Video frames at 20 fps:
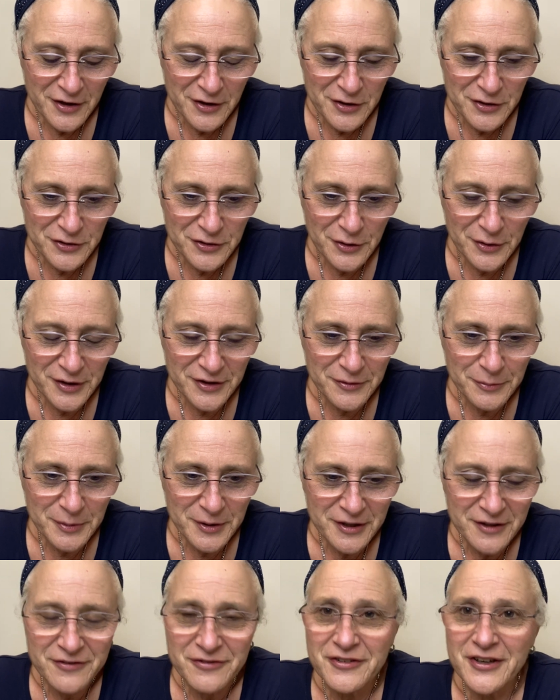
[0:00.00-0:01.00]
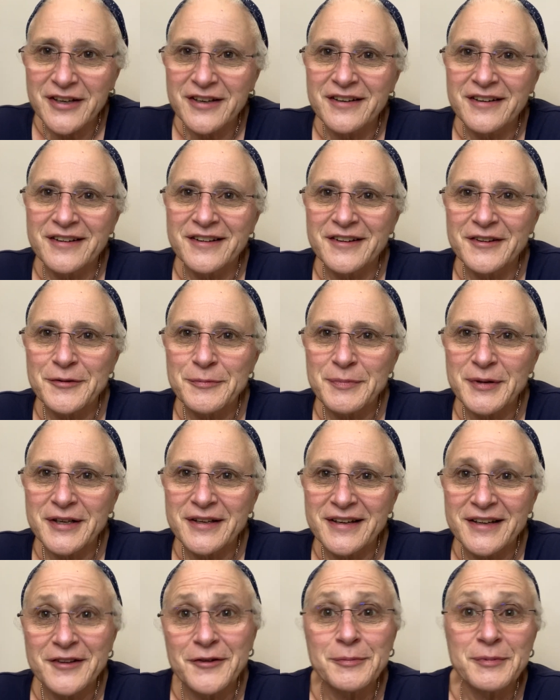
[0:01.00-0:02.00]
So it's been
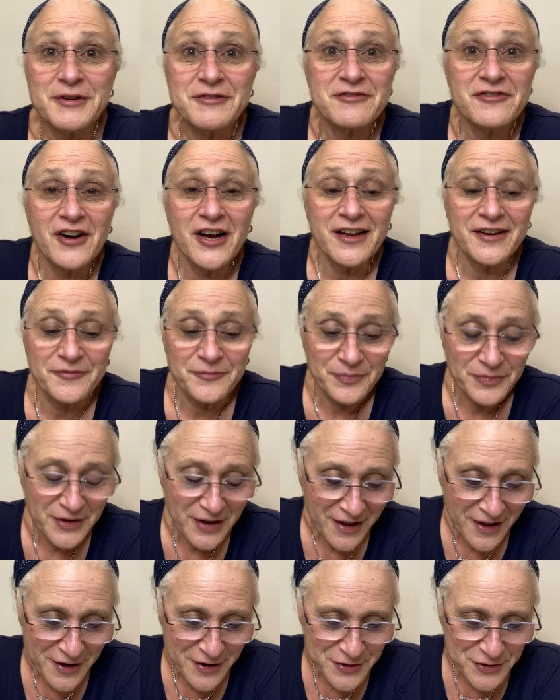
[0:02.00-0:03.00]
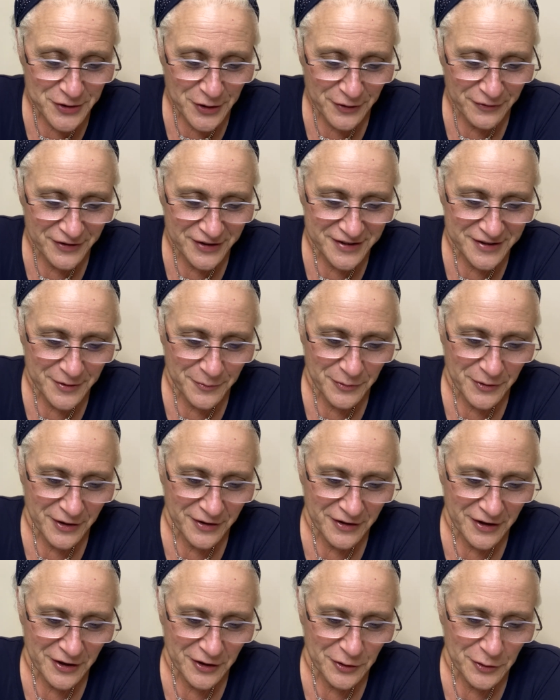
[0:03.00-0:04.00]
it's been fun. So if it's something
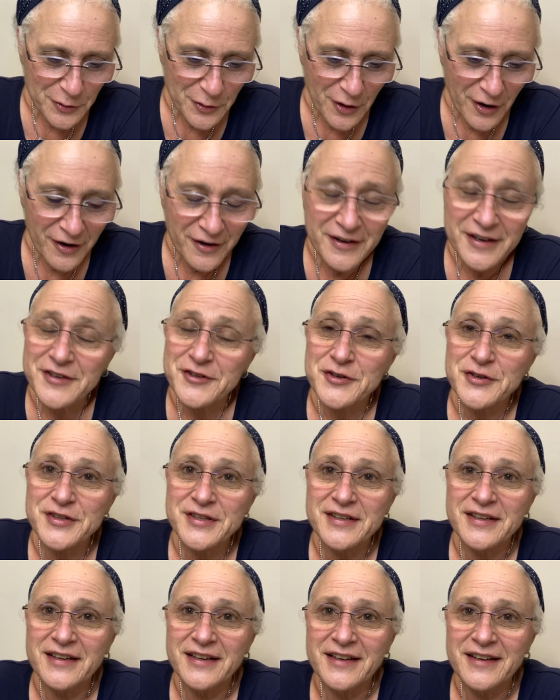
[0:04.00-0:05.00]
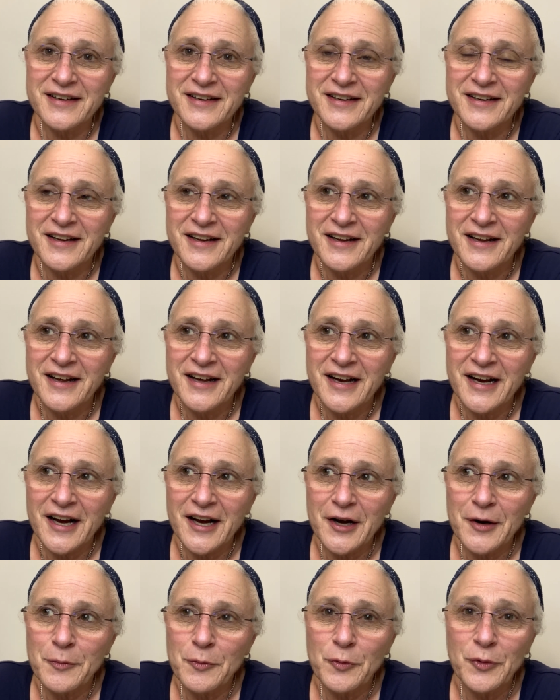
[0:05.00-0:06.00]
that you are interested in,
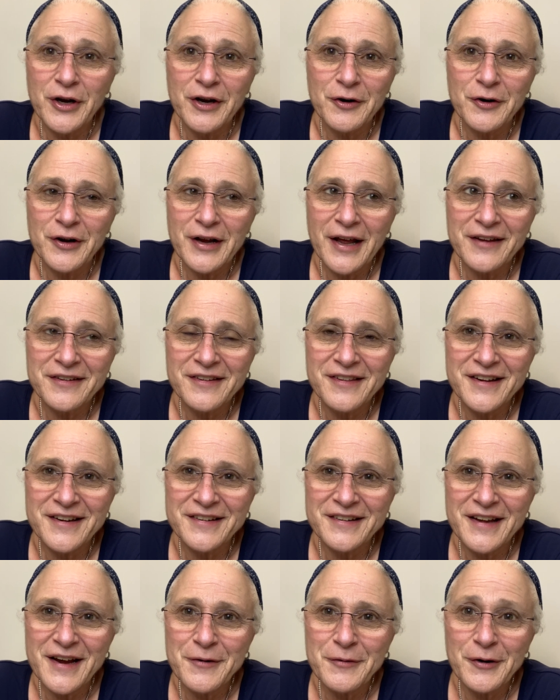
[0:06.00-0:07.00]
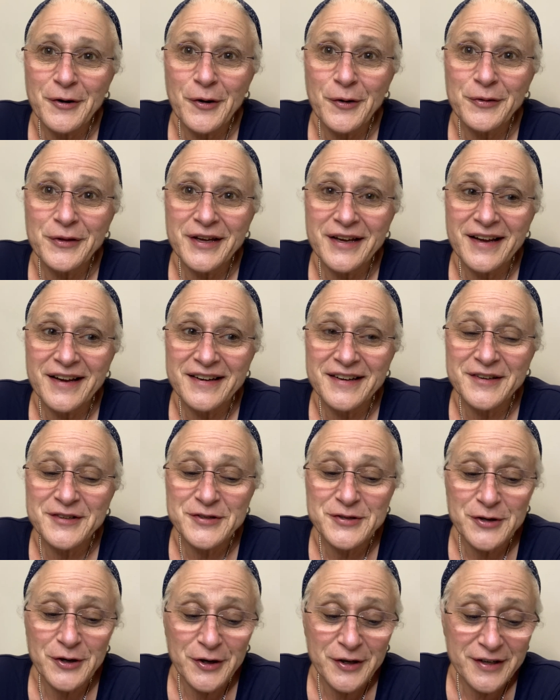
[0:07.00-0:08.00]
as they say, we're only getting
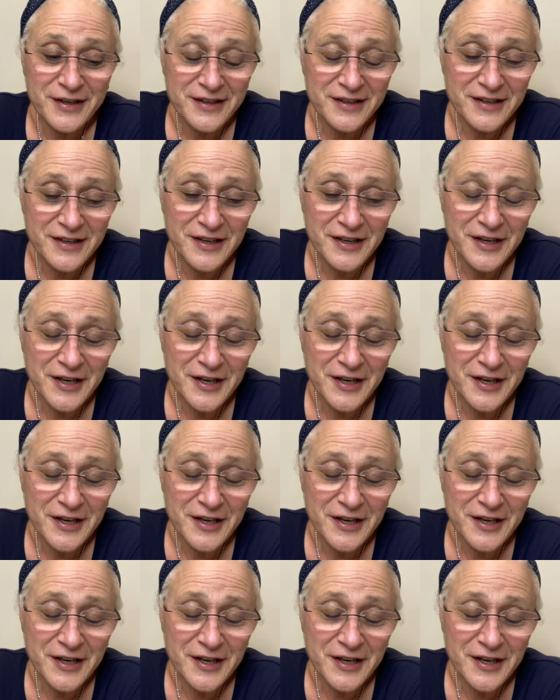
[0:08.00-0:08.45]
started.